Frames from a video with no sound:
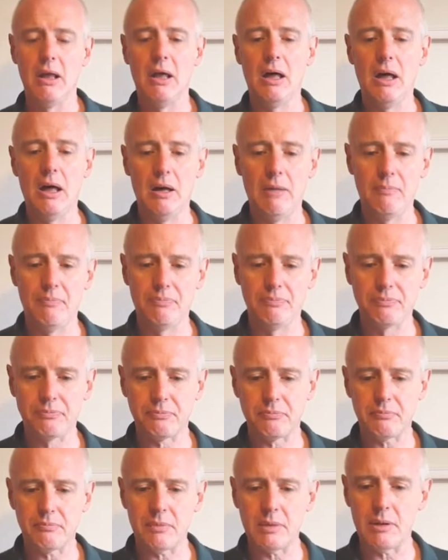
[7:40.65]
Um,
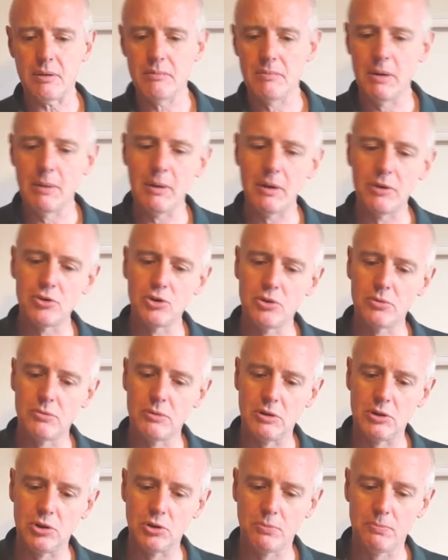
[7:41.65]
maybe I should
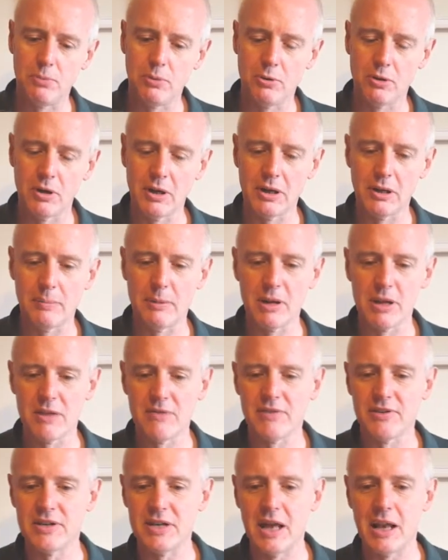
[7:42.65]
should pour a little bit
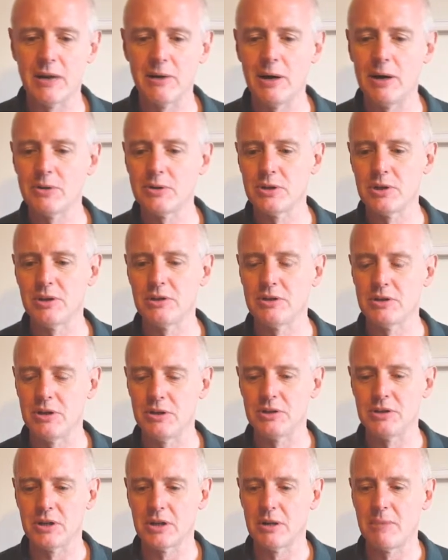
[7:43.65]
of the Verdelho out uh, to,
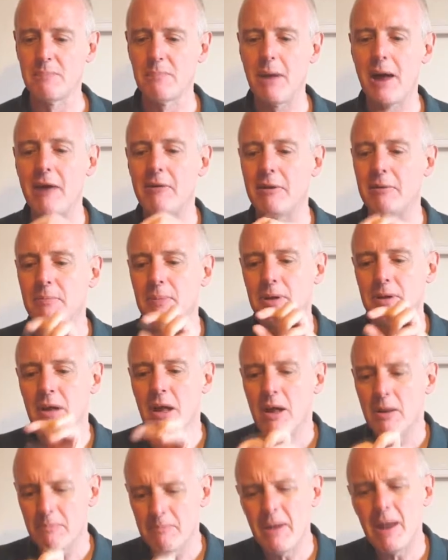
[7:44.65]
to compare it, but
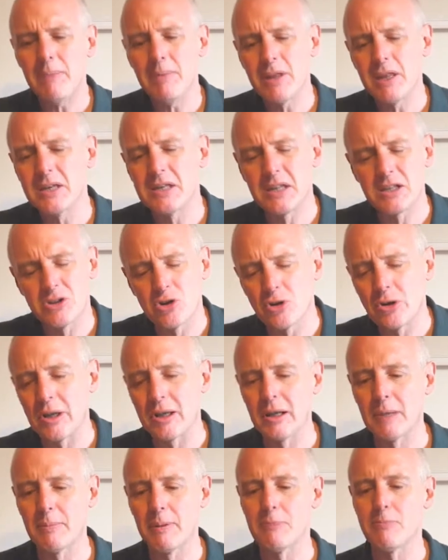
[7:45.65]
maybe this has got a
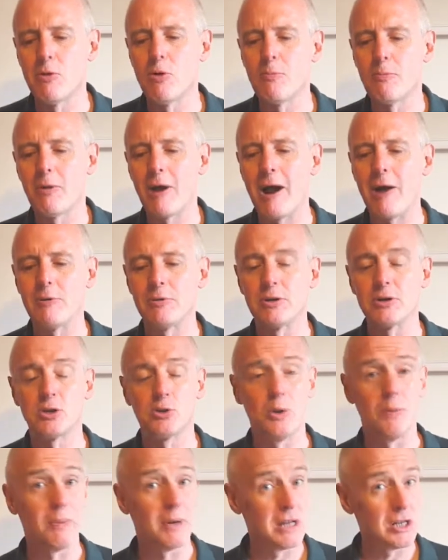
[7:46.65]
little bit more brownness
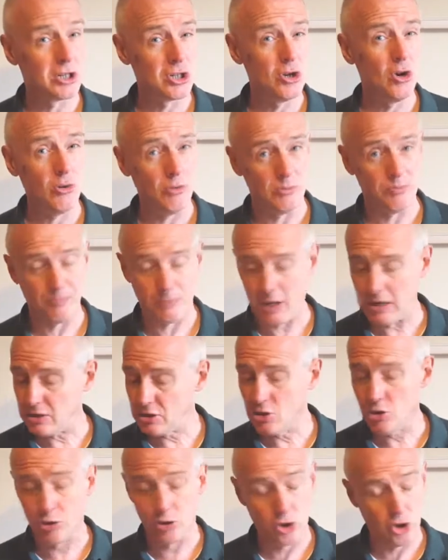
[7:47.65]
to it, but it's not
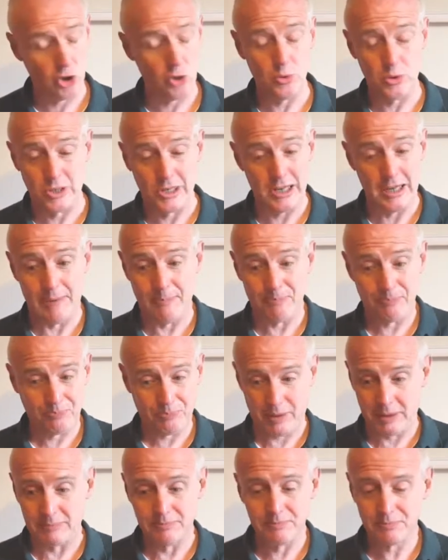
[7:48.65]
it's not hugely
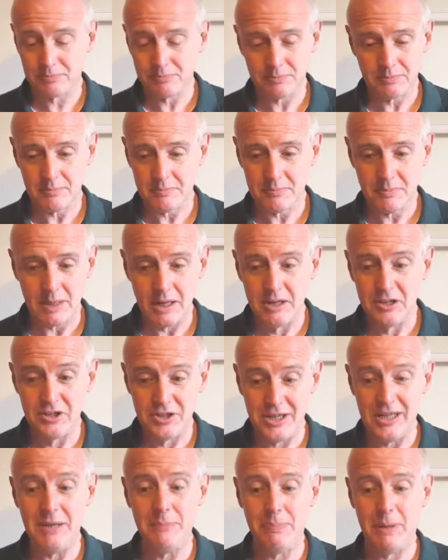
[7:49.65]

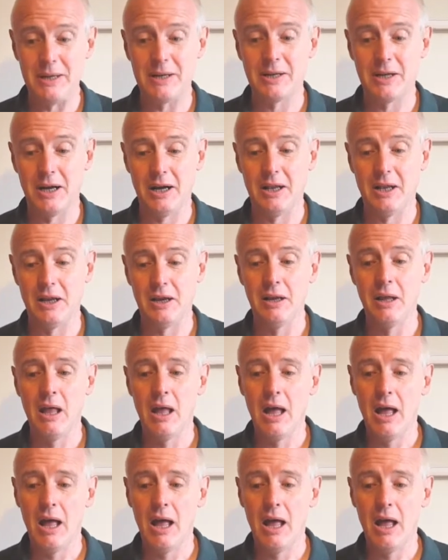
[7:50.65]
deep in colour.